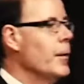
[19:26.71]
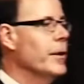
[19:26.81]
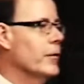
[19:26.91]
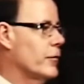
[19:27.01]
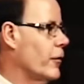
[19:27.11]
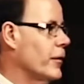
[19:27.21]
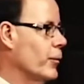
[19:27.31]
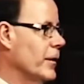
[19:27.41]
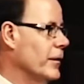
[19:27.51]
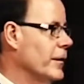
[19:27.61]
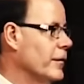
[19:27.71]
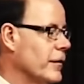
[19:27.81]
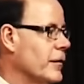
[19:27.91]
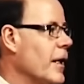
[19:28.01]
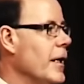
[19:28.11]
Peter's already written, he
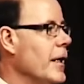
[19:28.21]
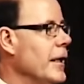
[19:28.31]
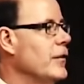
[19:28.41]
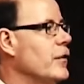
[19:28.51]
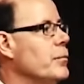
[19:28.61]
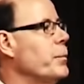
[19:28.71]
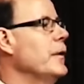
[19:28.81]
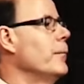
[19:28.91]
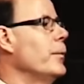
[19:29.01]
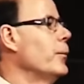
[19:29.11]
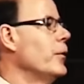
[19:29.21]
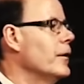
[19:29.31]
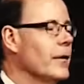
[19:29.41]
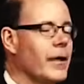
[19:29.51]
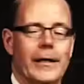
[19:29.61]
says, he says, people
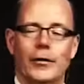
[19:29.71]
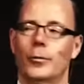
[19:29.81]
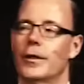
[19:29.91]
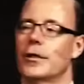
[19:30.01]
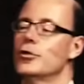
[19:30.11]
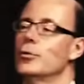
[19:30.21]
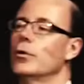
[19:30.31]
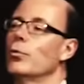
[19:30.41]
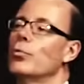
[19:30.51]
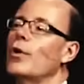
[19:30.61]
didn't like you because you wouldn't